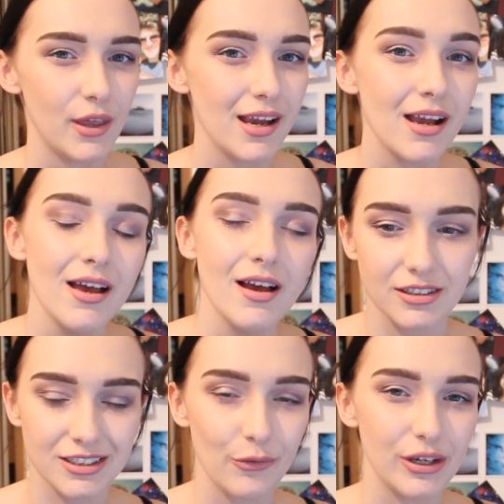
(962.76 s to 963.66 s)
thing,
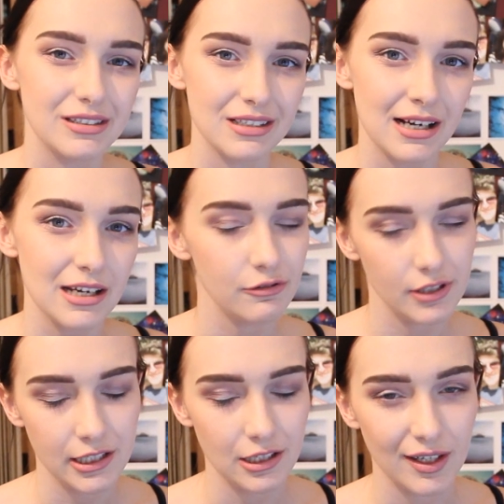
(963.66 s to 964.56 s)
Zoe Does Life,
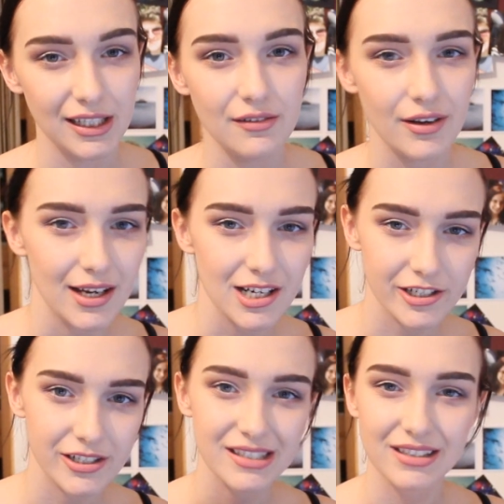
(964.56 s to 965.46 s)
you know I love her.
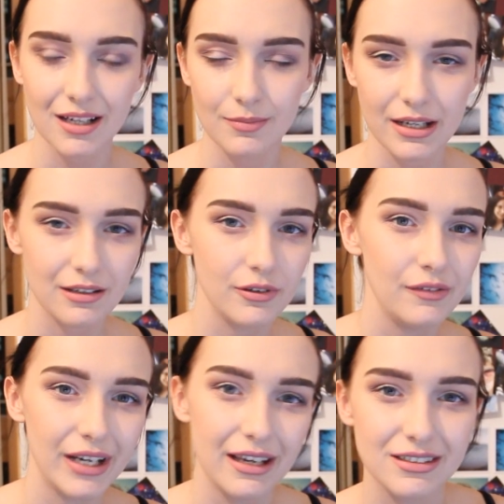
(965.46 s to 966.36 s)
She started making a
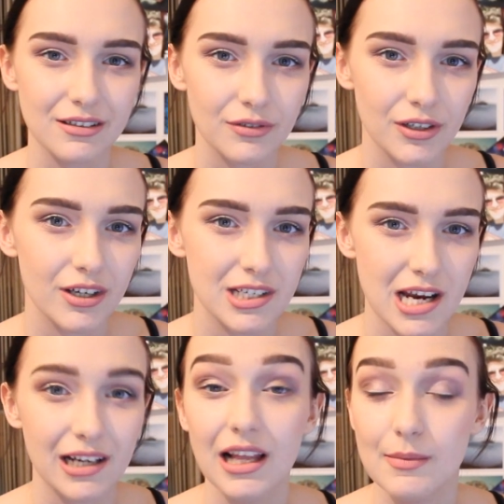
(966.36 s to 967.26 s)
few videos over on her
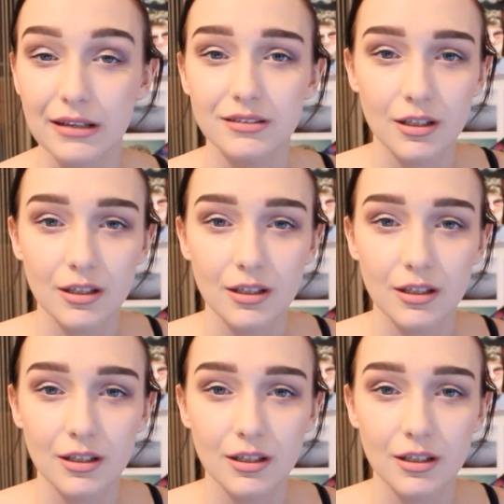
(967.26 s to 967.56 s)
channel about